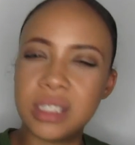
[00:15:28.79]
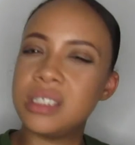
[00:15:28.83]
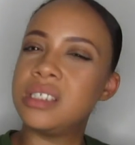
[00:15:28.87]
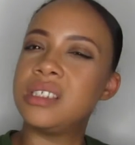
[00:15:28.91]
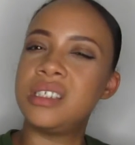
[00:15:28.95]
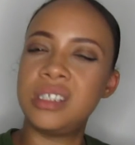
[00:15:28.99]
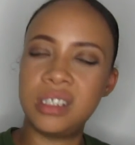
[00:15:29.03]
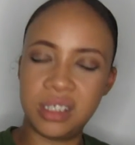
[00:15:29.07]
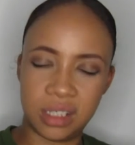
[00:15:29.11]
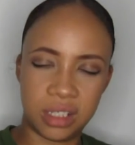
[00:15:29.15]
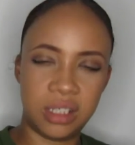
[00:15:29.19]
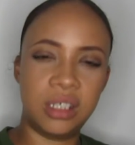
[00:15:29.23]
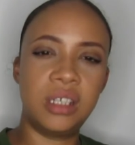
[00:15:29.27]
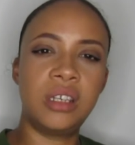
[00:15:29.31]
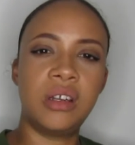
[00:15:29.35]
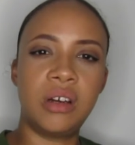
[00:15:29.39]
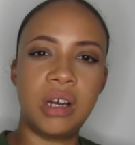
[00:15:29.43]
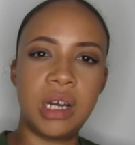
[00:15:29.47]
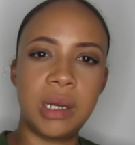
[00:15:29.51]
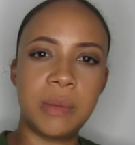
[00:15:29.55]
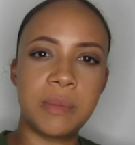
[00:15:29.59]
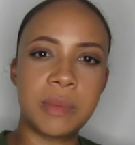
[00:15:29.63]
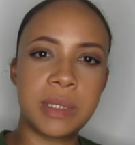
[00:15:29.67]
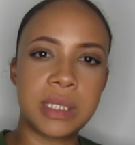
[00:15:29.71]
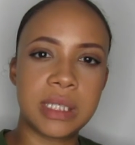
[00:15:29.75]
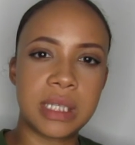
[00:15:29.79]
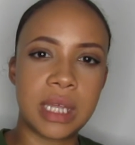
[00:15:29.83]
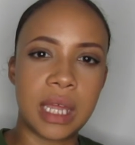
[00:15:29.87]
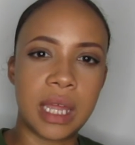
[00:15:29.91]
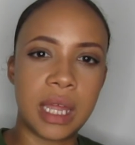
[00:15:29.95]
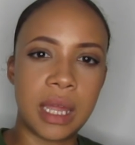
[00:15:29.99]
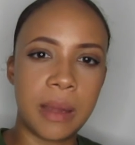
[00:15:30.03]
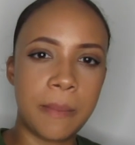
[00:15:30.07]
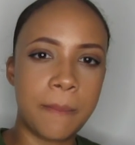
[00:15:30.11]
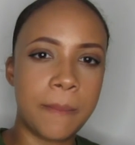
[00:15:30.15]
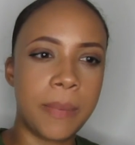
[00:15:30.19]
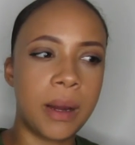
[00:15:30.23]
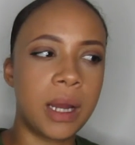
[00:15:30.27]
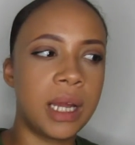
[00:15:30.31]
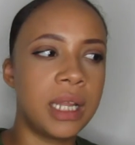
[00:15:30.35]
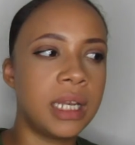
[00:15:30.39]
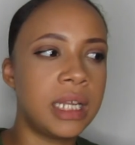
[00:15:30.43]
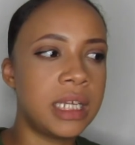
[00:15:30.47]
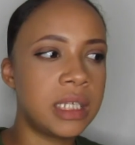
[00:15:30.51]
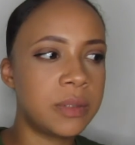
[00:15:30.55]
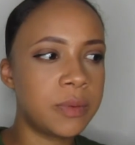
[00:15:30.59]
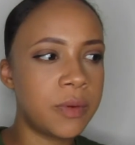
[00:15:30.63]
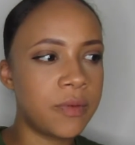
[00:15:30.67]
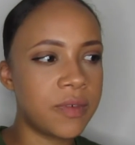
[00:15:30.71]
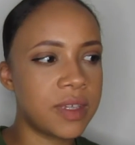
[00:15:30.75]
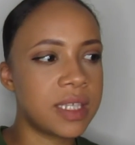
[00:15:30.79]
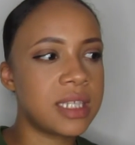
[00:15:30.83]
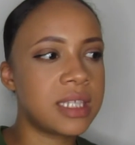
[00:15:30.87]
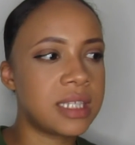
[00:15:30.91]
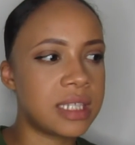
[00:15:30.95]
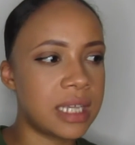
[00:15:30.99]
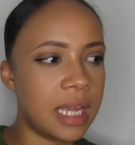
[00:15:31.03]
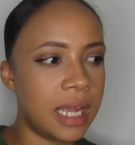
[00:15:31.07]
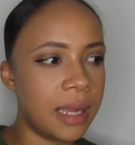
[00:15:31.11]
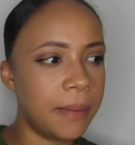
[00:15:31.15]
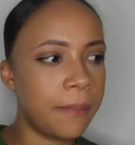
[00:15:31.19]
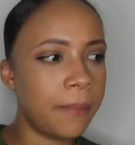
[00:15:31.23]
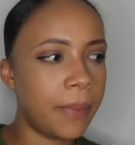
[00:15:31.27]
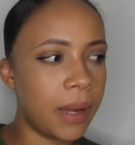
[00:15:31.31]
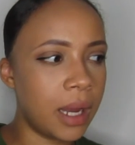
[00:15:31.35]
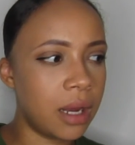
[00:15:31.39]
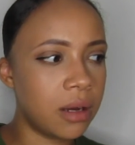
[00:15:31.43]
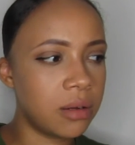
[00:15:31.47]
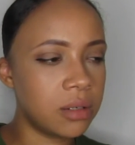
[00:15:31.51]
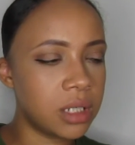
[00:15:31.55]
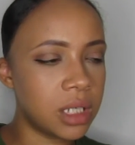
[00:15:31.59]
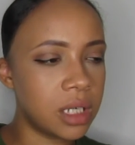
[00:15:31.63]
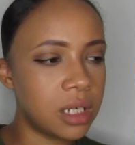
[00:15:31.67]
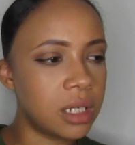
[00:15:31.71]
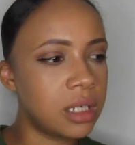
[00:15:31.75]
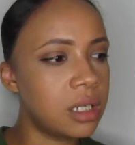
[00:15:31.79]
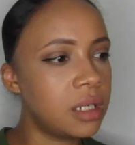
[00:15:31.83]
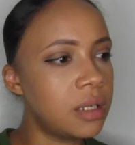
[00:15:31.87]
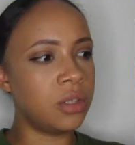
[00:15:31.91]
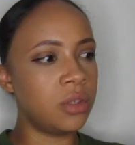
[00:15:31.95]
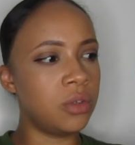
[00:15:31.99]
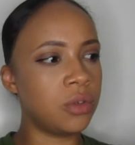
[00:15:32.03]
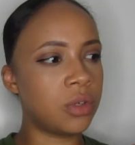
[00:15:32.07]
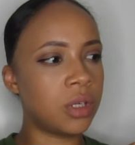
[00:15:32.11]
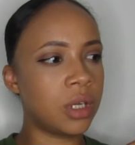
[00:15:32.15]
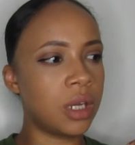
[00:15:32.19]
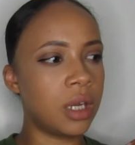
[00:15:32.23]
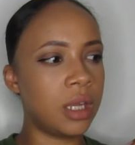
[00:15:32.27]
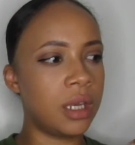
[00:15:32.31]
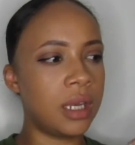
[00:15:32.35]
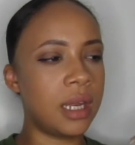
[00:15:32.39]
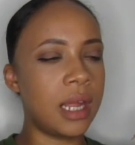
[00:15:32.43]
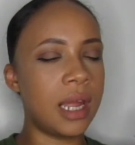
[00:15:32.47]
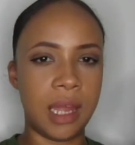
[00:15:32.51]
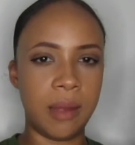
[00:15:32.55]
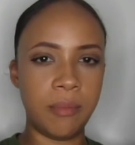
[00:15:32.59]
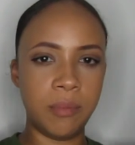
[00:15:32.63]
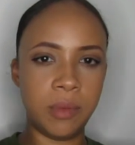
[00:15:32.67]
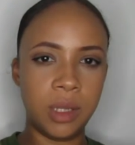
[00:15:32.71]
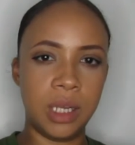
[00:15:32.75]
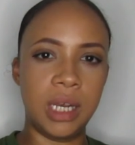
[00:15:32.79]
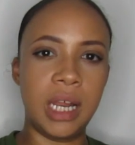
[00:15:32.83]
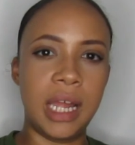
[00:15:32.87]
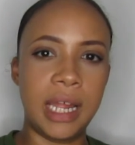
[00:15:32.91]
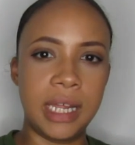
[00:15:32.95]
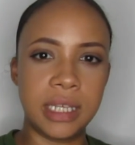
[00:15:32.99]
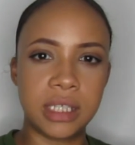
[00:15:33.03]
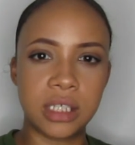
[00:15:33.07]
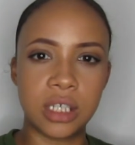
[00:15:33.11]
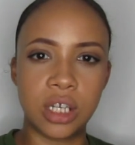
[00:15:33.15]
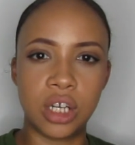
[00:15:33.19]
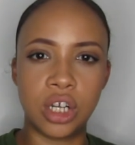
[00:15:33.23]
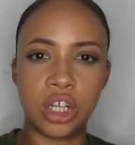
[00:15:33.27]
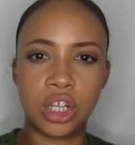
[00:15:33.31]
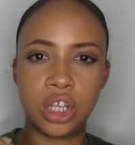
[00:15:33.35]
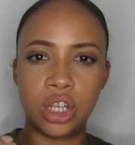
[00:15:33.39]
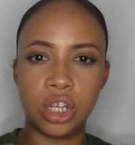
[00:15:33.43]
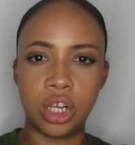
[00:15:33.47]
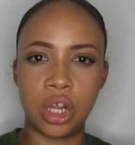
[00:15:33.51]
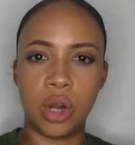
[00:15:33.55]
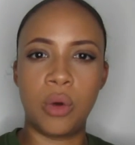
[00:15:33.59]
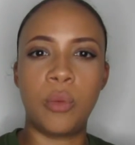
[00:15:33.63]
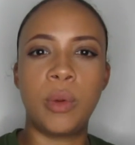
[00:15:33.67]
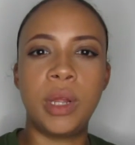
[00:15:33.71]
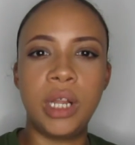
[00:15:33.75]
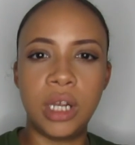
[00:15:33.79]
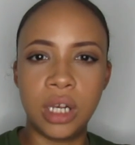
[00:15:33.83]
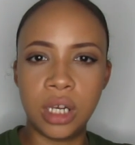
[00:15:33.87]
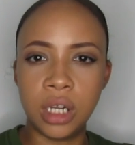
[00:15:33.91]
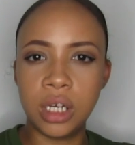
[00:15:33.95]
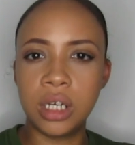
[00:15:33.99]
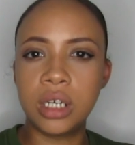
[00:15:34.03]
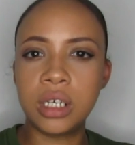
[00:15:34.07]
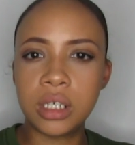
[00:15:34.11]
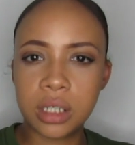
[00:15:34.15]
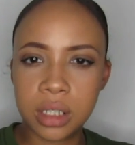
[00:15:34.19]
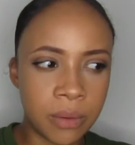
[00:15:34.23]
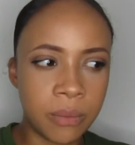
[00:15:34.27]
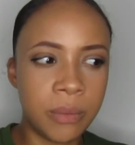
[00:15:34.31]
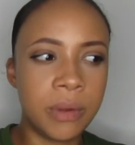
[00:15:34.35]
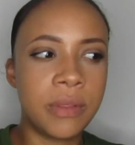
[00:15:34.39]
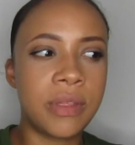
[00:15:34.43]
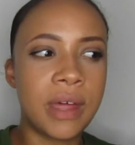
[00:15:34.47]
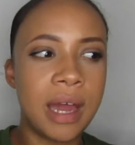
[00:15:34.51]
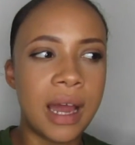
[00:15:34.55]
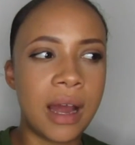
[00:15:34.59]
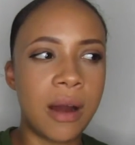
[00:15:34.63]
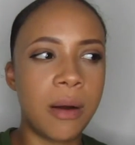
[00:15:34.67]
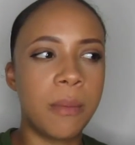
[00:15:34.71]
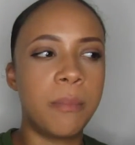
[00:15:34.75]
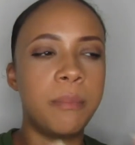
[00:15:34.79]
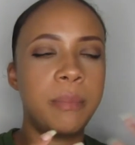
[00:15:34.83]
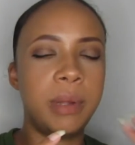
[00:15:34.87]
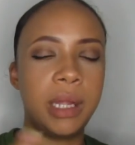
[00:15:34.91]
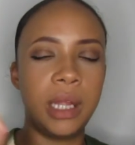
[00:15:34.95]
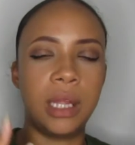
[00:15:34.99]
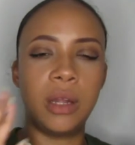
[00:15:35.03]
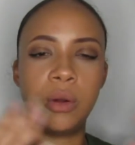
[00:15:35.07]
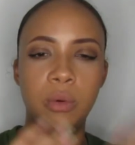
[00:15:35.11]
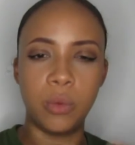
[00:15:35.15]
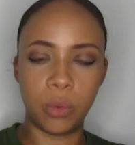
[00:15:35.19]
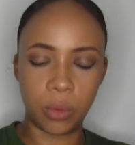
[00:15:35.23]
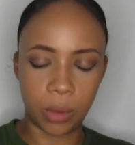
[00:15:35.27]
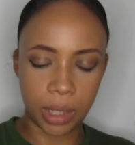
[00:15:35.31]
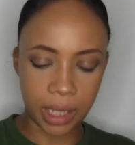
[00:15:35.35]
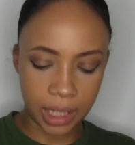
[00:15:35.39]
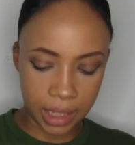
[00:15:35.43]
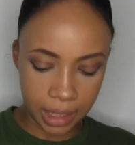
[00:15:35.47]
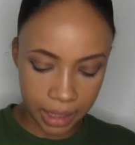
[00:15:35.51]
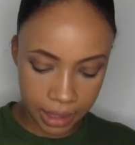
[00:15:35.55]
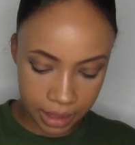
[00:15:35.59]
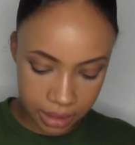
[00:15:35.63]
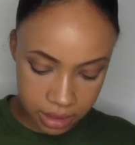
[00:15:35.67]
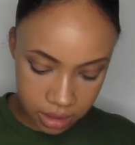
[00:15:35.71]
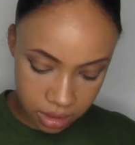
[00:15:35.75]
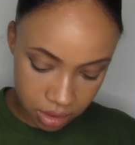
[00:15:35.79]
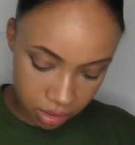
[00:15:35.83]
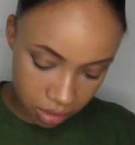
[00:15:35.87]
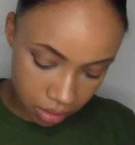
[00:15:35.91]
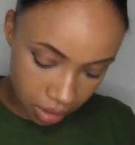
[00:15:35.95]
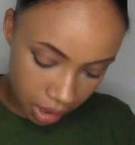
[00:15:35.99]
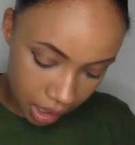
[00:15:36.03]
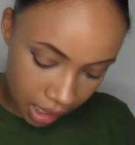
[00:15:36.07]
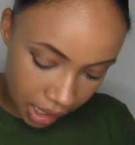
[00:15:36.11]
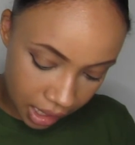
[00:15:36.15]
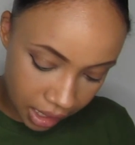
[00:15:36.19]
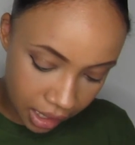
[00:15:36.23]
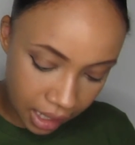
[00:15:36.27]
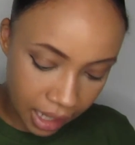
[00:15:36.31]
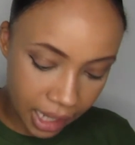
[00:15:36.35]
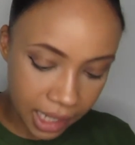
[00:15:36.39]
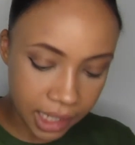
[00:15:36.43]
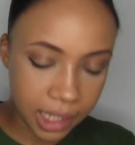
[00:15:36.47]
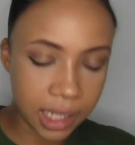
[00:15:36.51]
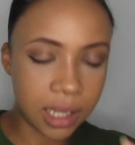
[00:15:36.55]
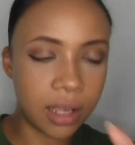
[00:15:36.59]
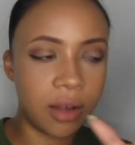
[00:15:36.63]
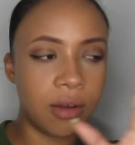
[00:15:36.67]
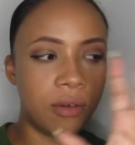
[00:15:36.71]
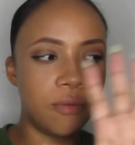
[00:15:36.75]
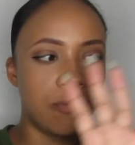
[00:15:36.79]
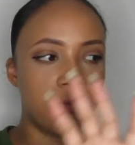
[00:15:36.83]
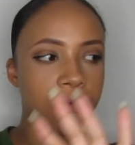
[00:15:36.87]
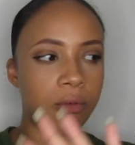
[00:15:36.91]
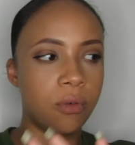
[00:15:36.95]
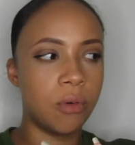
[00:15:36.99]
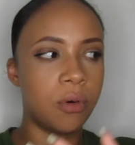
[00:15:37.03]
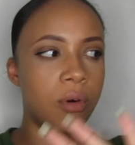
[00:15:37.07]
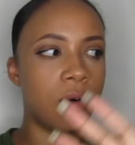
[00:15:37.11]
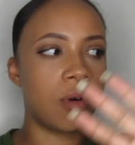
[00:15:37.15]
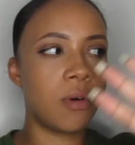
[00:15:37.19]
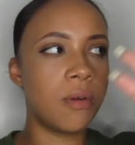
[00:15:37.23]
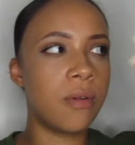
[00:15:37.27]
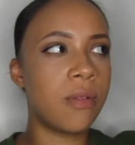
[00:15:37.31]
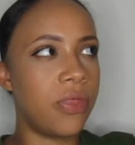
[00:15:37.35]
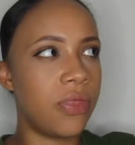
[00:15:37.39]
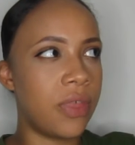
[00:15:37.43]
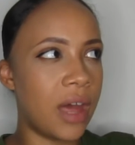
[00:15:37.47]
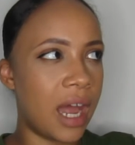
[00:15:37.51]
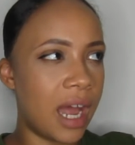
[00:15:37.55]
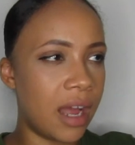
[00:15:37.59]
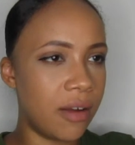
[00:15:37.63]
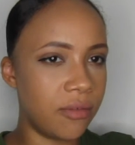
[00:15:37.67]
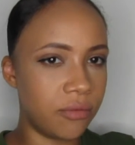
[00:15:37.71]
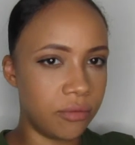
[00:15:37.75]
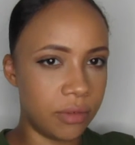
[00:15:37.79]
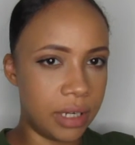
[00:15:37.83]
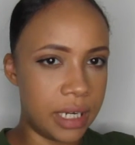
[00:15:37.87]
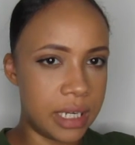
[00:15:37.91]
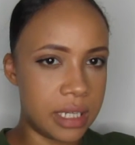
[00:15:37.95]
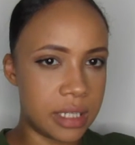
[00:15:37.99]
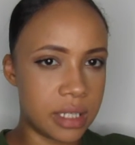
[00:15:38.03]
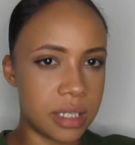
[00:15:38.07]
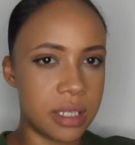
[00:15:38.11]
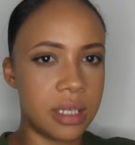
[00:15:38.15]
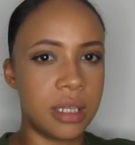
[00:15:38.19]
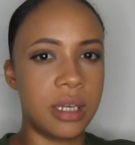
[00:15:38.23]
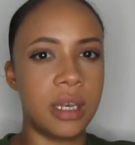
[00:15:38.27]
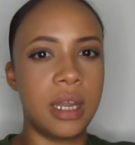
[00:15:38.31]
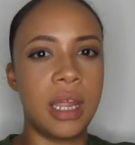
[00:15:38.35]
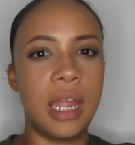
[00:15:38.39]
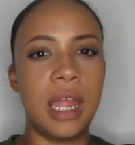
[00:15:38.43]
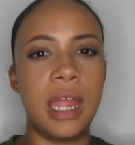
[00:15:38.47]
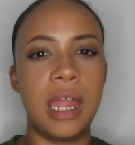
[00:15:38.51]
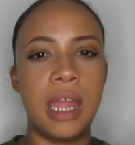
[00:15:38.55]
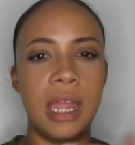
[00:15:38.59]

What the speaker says: Do you know what I'm saying? But at least with a setting powder, you can emulate a glowy look without being oily. So I like it for that reason.